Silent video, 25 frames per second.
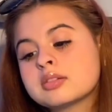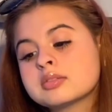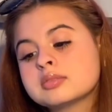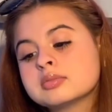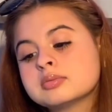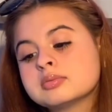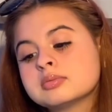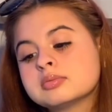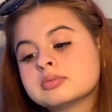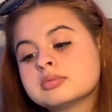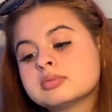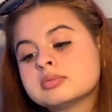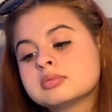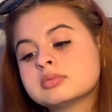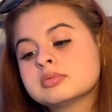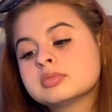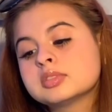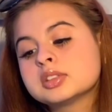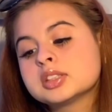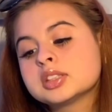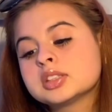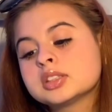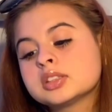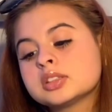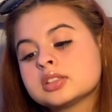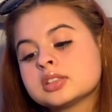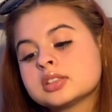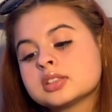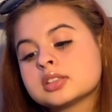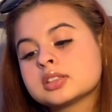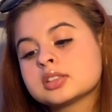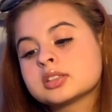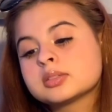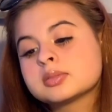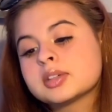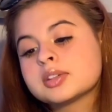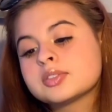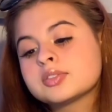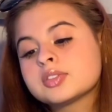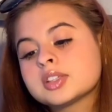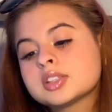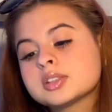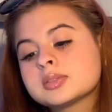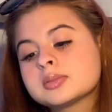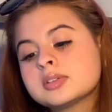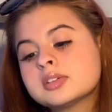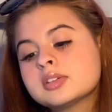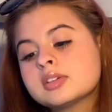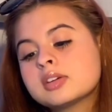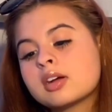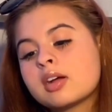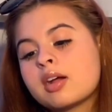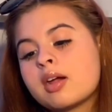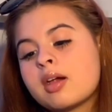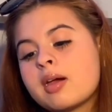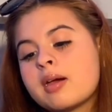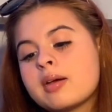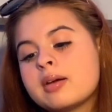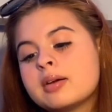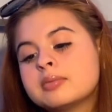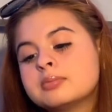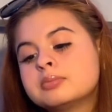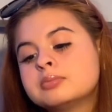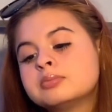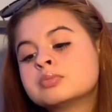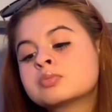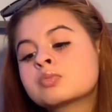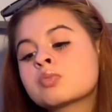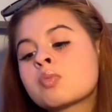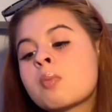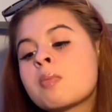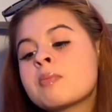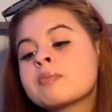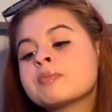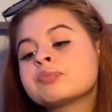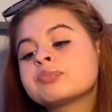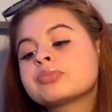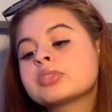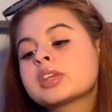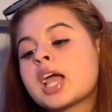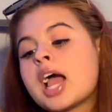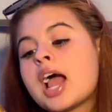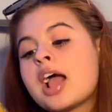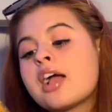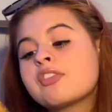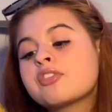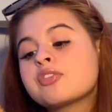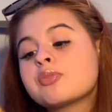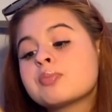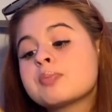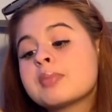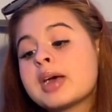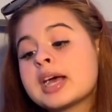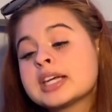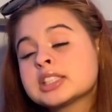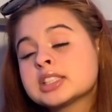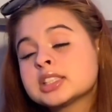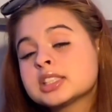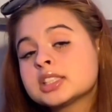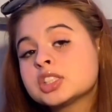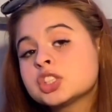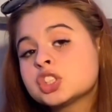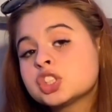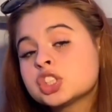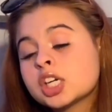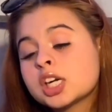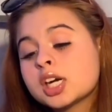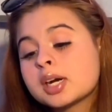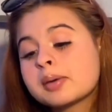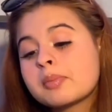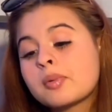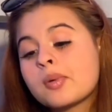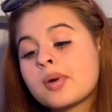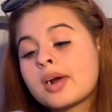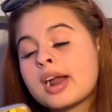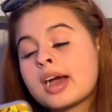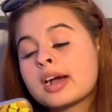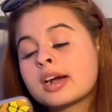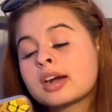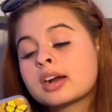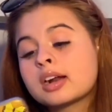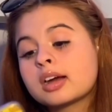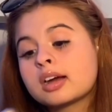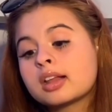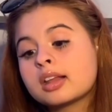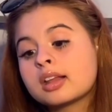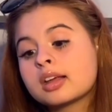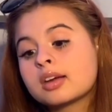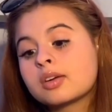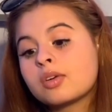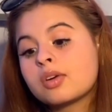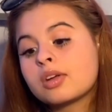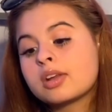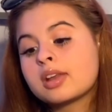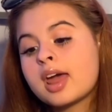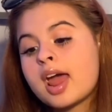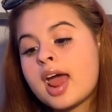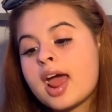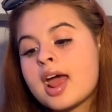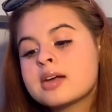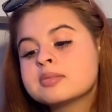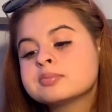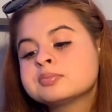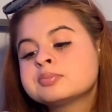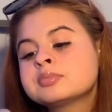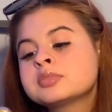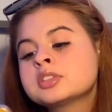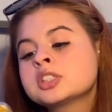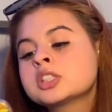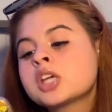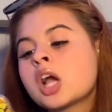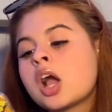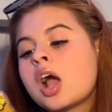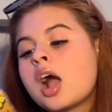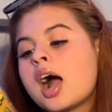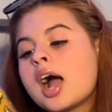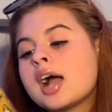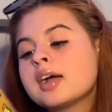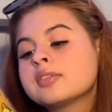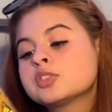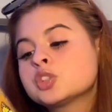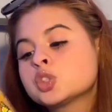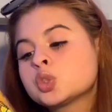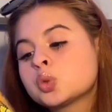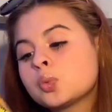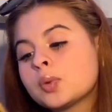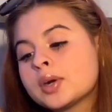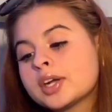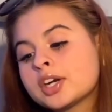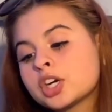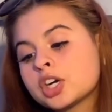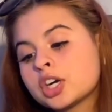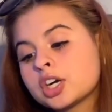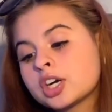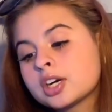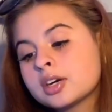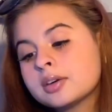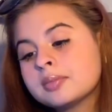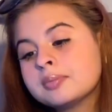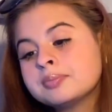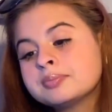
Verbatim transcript: Mm, which, this is my Facebook. Um, I have Messenger, but we're not going to click on that. I have Twitter.